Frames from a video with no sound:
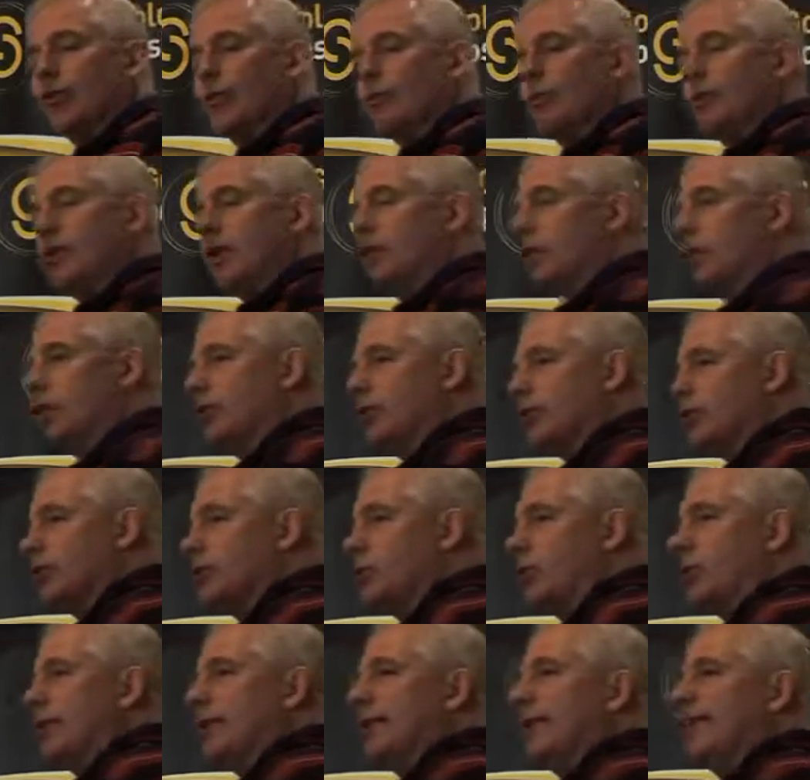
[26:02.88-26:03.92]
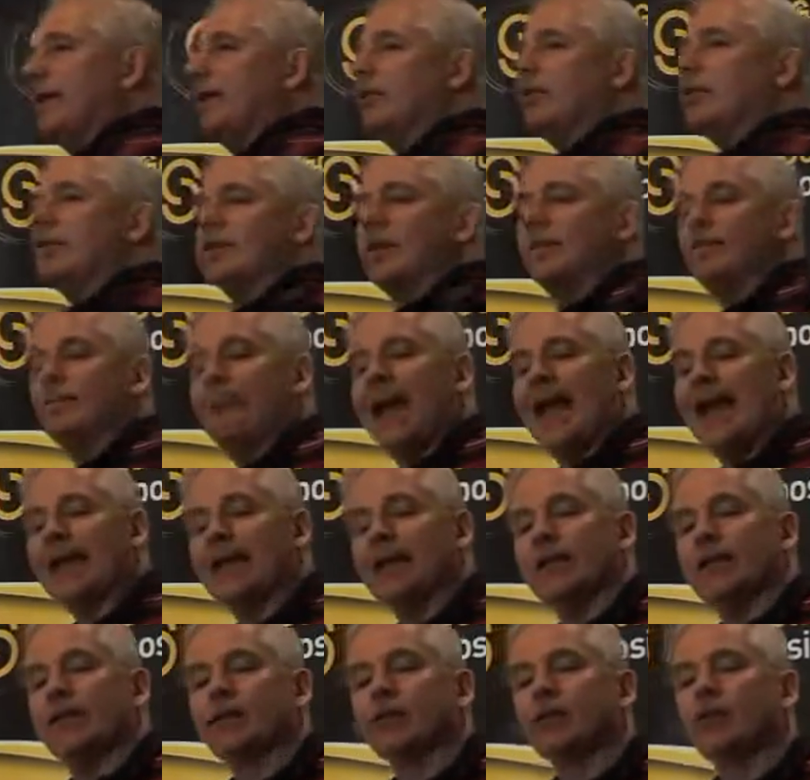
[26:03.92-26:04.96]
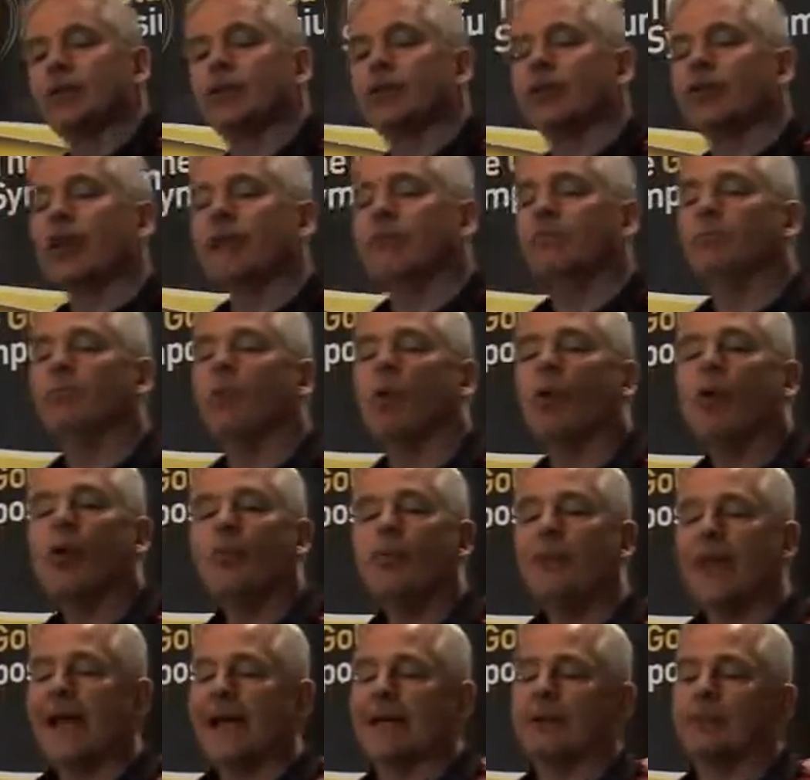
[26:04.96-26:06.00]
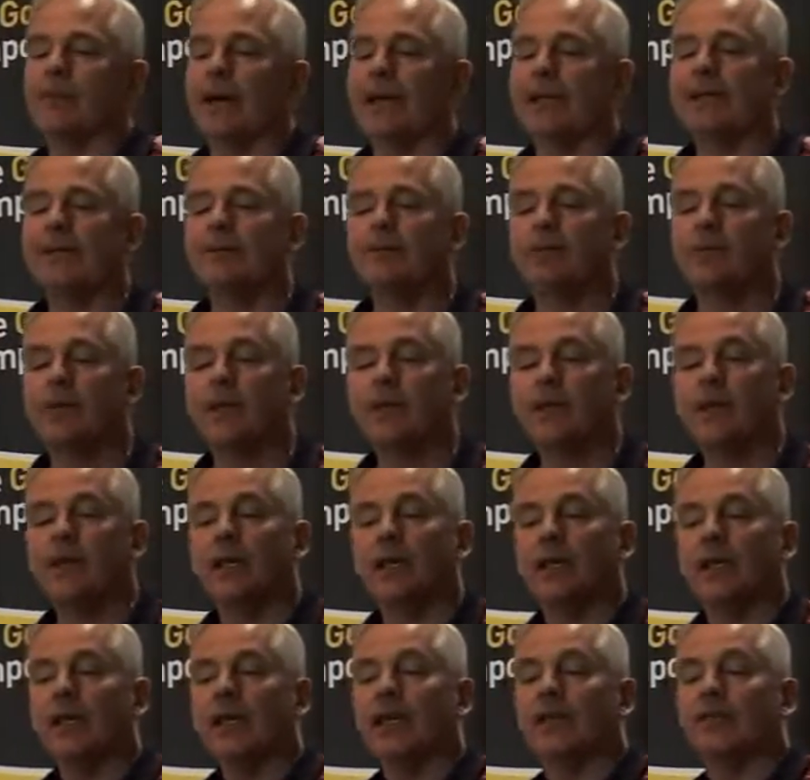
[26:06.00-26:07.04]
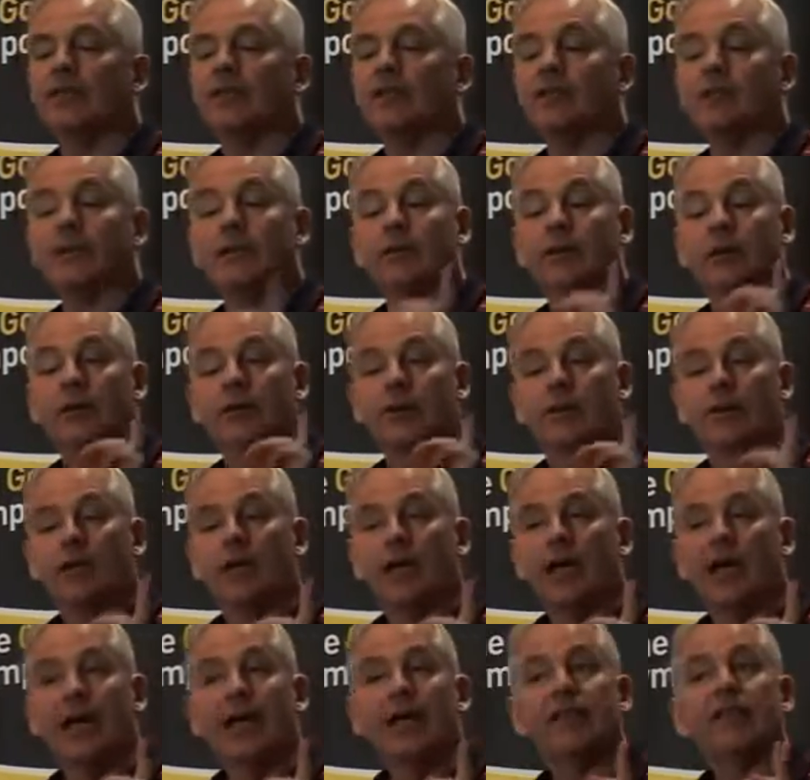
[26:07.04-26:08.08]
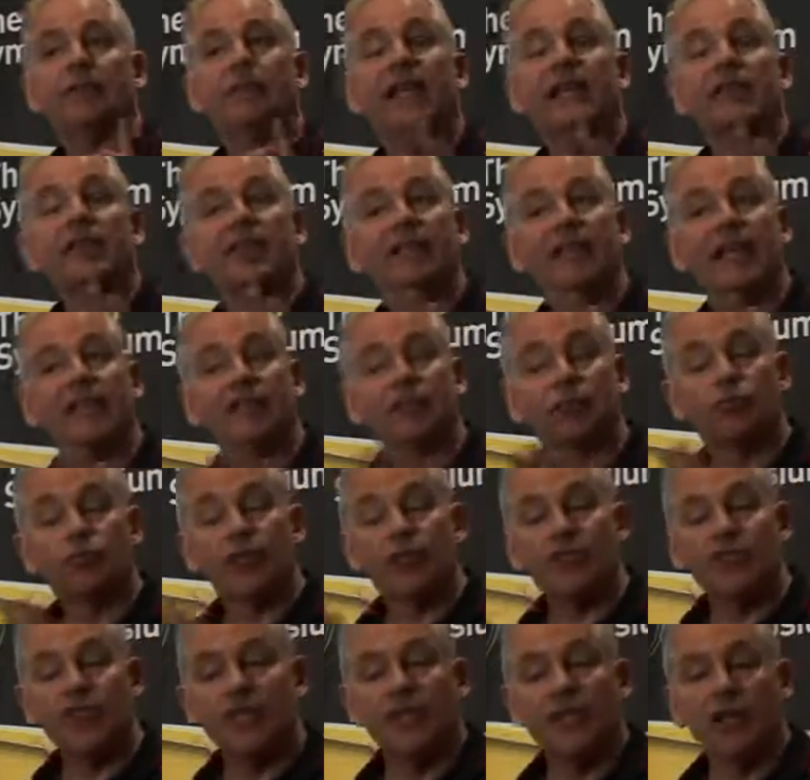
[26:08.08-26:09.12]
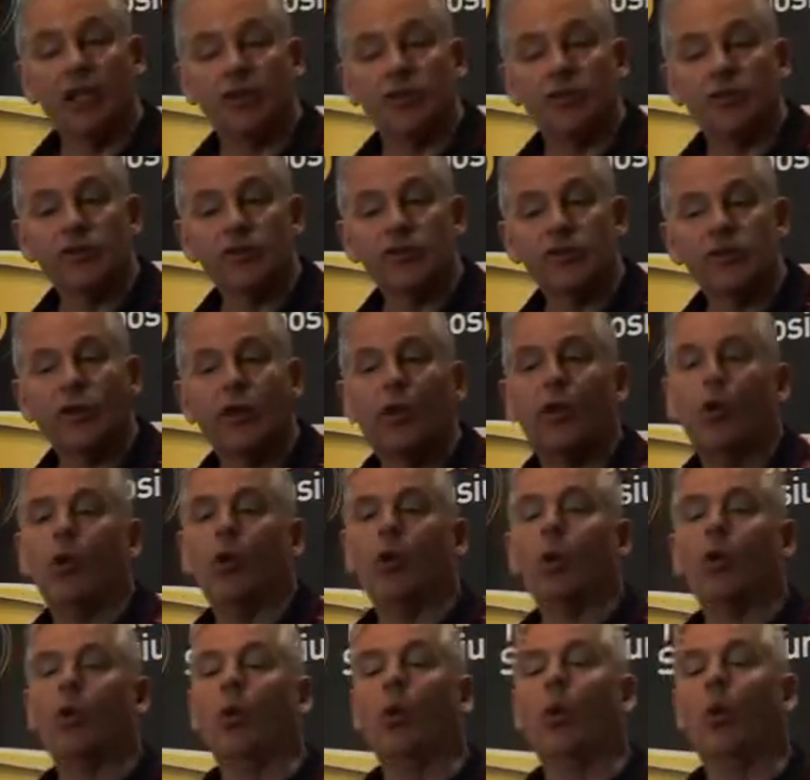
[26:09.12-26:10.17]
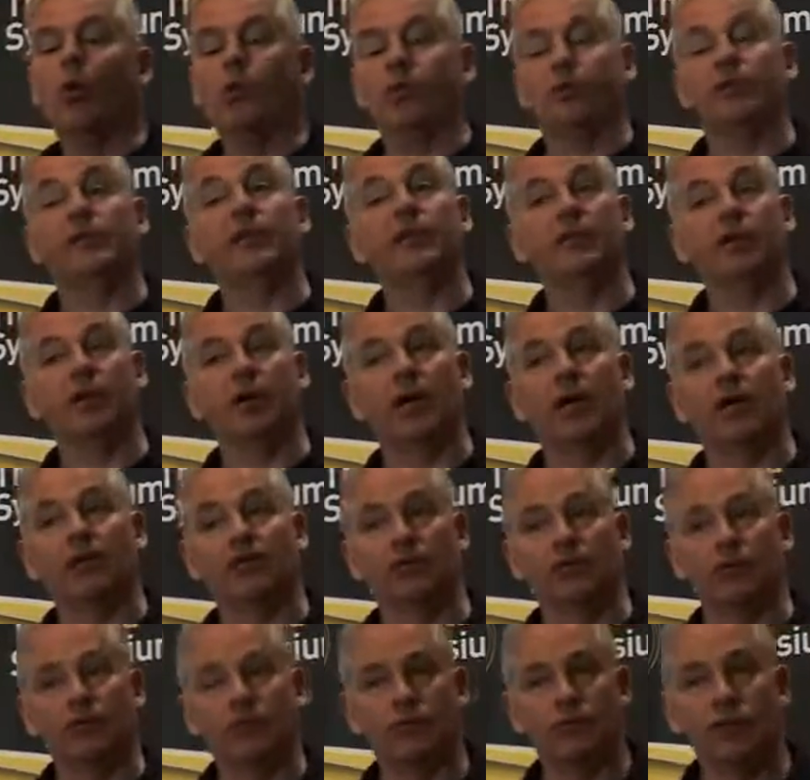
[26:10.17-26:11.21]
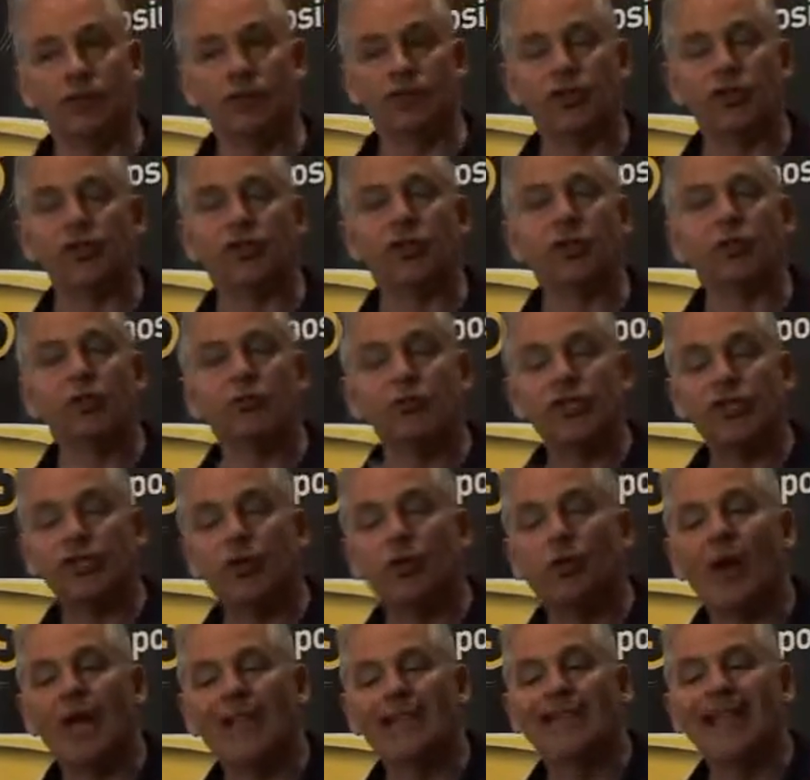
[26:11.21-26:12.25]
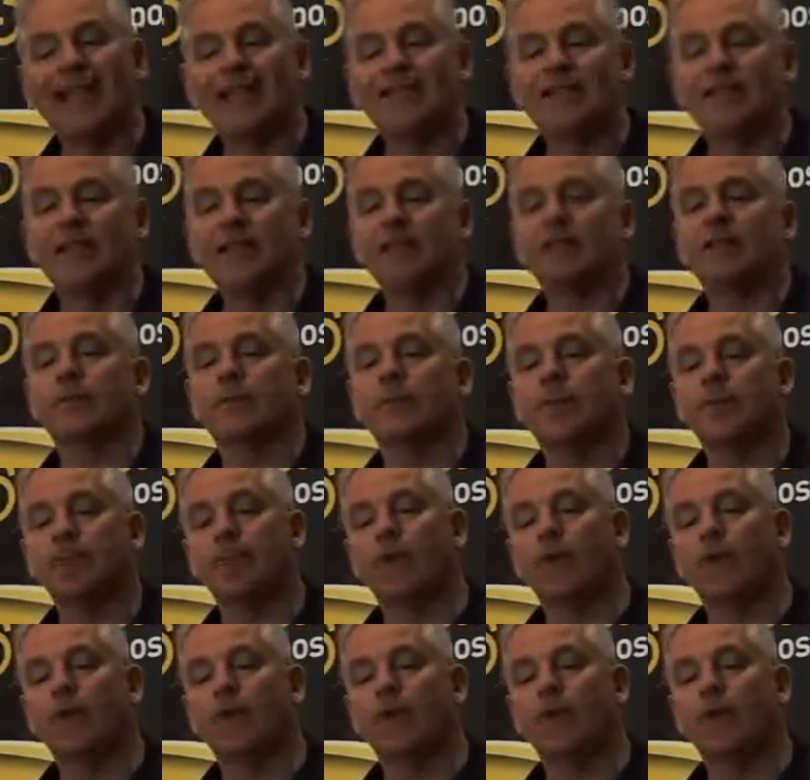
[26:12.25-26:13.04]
the crucial point here is that a bank can create more bank money if it either makes less risky loans, or thereby reducing the risk-weighted assets,